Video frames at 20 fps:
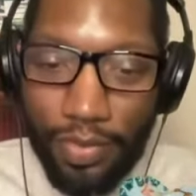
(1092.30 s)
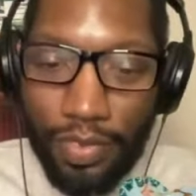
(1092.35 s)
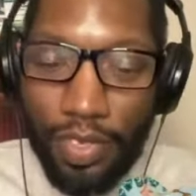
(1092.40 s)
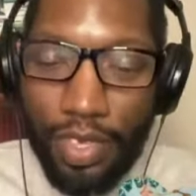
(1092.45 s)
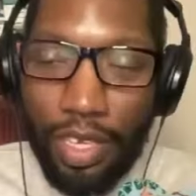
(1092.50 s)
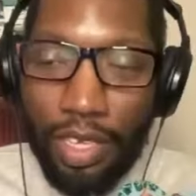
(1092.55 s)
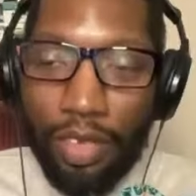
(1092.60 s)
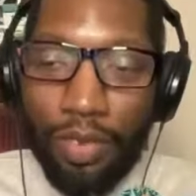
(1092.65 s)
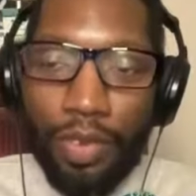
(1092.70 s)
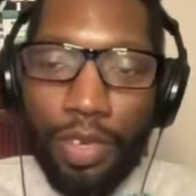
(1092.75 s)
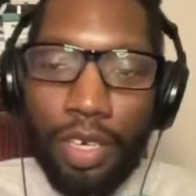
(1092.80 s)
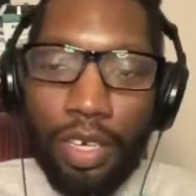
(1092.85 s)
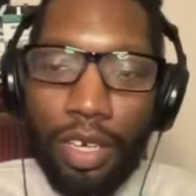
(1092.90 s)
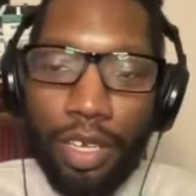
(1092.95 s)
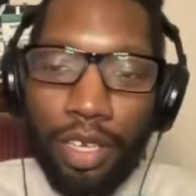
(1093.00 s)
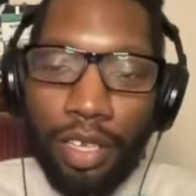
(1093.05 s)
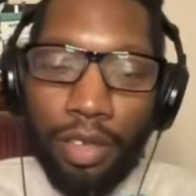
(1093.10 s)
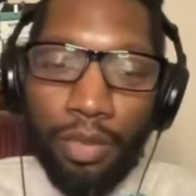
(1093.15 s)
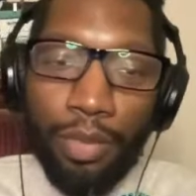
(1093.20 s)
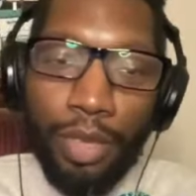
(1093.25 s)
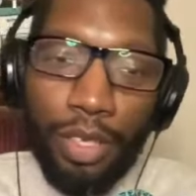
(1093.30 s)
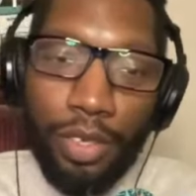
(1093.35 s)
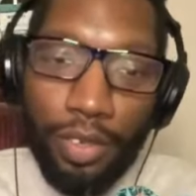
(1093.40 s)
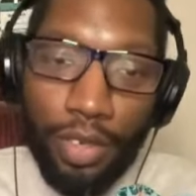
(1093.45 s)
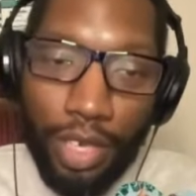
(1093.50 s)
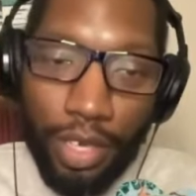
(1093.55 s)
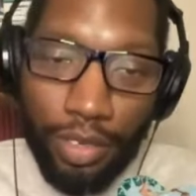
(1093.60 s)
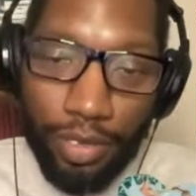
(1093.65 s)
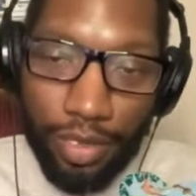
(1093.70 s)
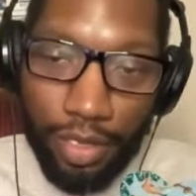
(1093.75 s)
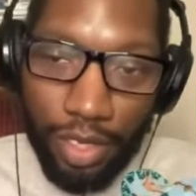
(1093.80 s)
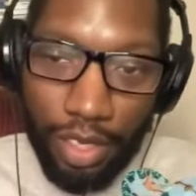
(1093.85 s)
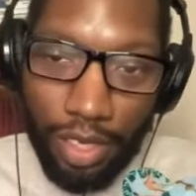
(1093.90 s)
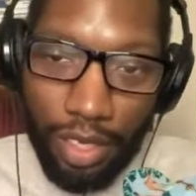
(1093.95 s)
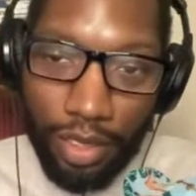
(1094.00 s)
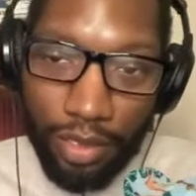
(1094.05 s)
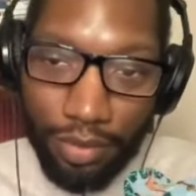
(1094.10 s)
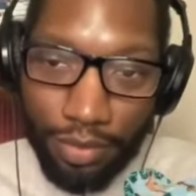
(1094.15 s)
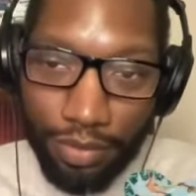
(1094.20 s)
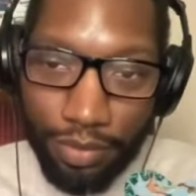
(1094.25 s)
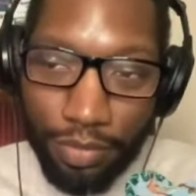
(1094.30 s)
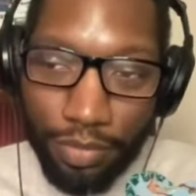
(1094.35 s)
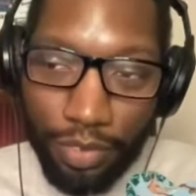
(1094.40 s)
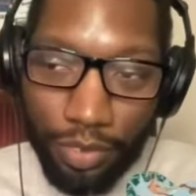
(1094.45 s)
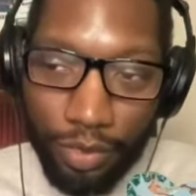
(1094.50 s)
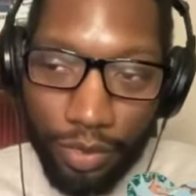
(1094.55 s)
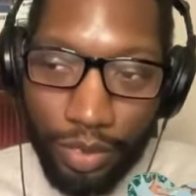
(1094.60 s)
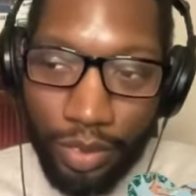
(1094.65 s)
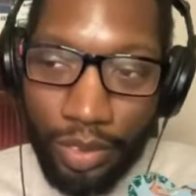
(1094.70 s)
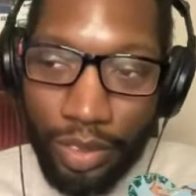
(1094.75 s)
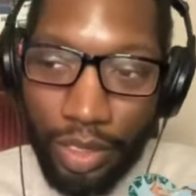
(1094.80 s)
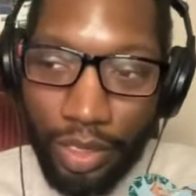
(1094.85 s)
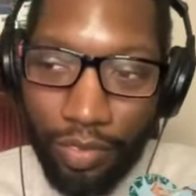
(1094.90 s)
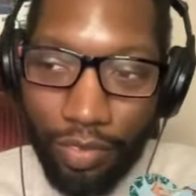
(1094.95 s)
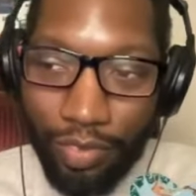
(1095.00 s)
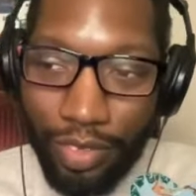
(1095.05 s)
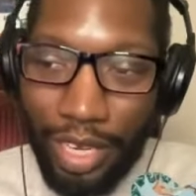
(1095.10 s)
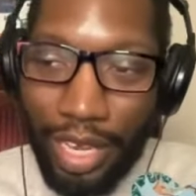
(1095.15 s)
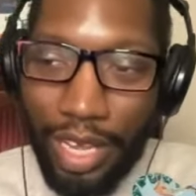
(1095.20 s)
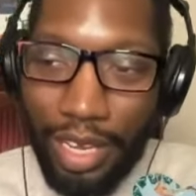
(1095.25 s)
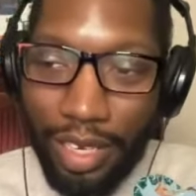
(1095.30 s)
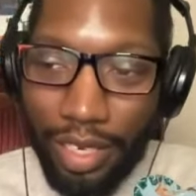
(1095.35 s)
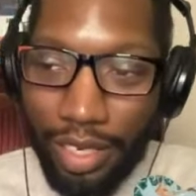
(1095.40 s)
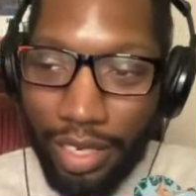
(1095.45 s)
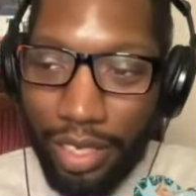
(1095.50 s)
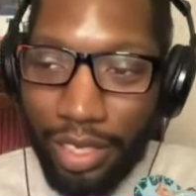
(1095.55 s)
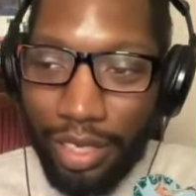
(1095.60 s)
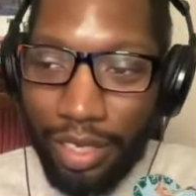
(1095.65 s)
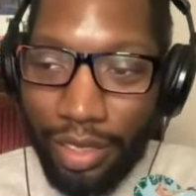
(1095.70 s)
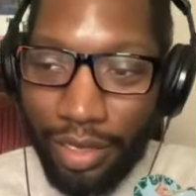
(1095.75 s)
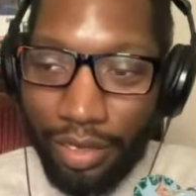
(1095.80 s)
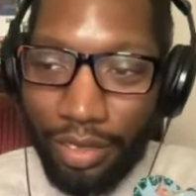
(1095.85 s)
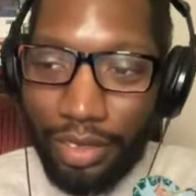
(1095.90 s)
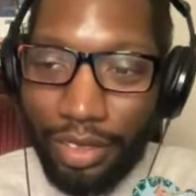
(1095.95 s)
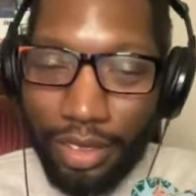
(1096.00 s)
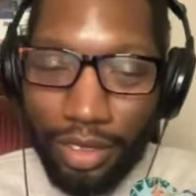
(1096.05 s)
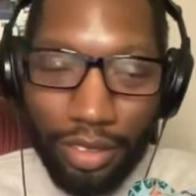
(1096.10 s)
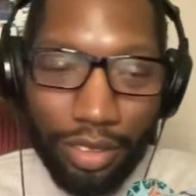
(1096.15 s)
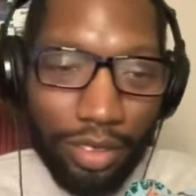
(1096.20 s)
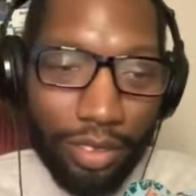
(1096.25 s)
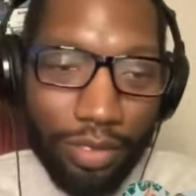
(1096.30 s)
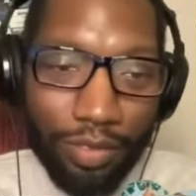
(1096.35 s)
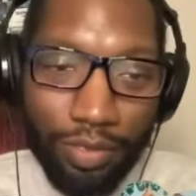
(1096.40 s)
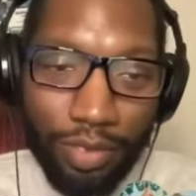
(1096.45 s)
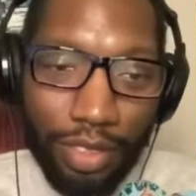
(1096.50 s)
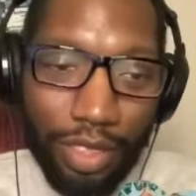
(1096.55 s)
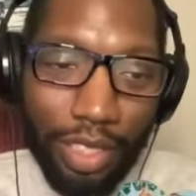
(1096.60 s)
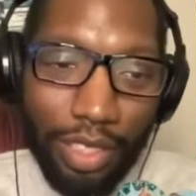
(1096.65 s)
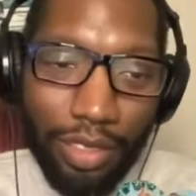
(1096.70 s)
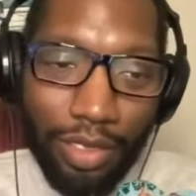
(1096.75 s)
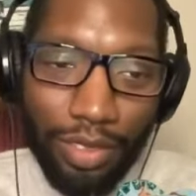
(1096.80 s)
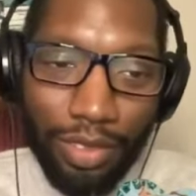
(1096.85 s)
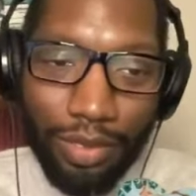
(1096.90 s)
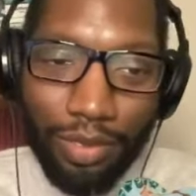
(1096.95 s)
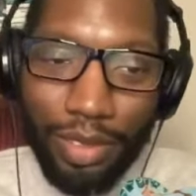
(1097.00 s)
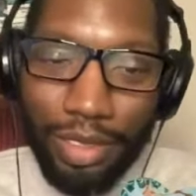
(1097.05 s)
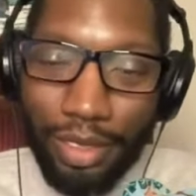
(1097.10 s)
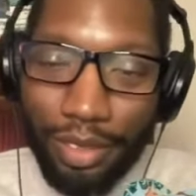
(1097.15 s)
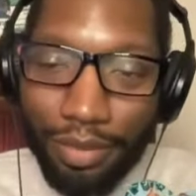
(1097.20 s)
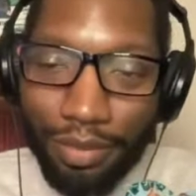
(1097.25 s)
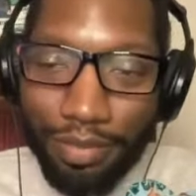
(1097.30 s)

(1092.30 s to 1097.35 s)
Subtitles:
And you want to call it a mental health day. When in reality, you just don't feel like going to work.